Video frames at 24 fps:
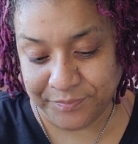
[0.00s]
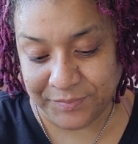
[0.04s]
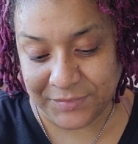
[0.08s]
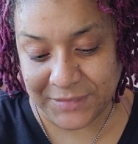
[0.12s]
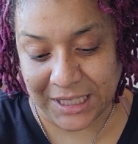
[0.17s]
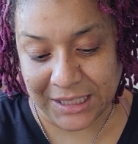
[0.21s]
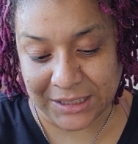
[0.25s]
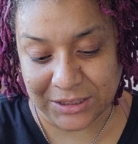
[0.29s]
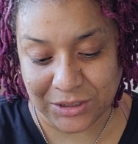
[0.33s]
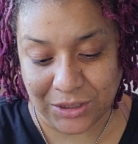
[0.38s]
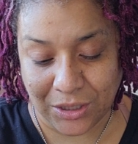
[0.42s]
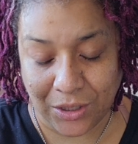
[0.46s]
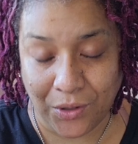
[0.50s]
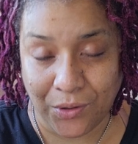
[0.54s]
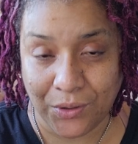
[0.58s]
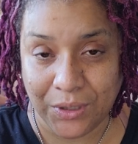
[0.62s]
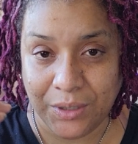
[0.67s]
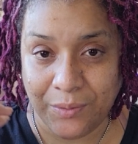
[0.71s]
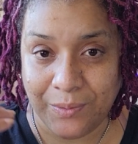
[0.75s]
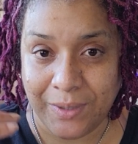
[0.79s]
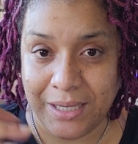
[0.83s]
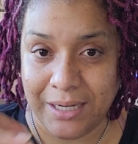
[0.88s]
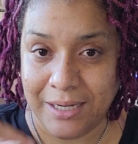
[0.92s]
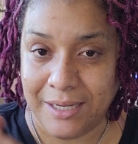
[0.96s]
That's the
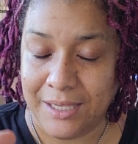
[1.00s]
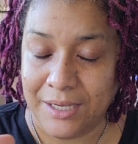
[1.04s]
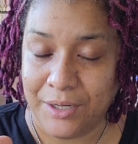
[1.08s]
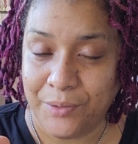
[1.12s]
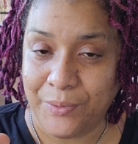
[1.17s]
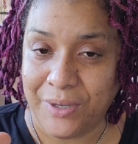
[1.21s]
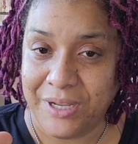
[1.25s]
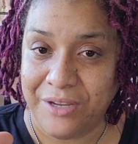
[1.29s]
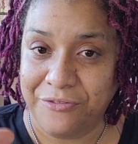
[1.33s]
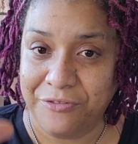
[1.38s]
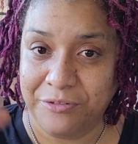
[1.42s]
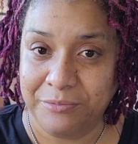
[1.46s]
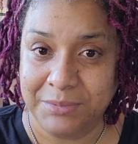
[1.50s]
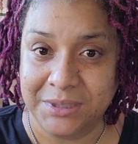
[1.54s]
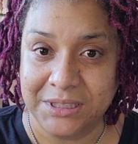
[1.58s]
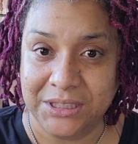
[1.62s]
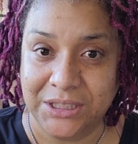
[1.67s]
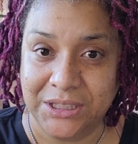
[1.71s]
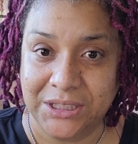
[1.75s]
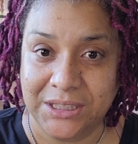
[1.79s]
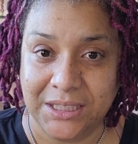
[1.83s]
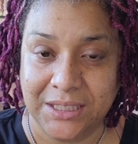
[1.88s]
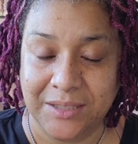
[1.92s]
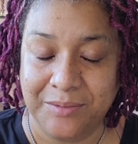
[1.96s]
only way to get away from
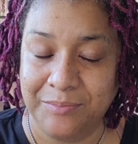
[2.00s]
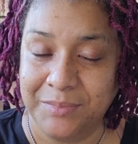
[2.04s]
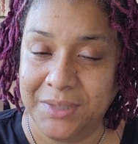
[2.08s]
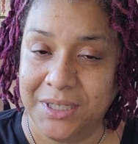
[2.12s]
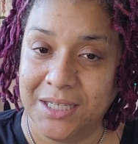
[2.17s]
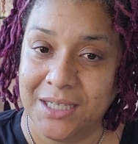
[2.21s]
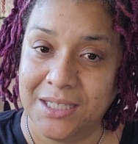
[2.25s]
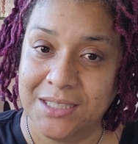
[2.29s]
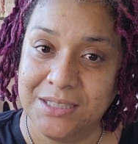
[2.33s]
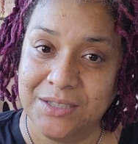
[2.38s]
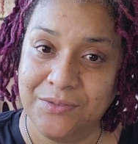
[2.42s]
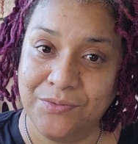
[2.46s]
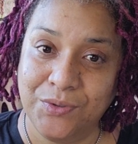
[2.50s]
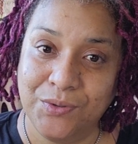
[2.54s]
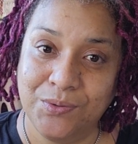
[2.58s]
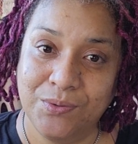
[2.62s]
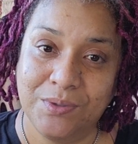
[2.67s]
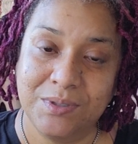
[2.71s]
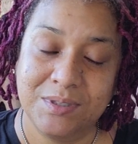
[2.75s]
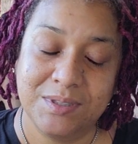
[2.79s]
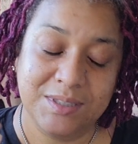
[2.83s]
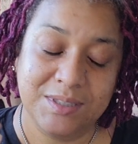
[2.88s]
this shit because if you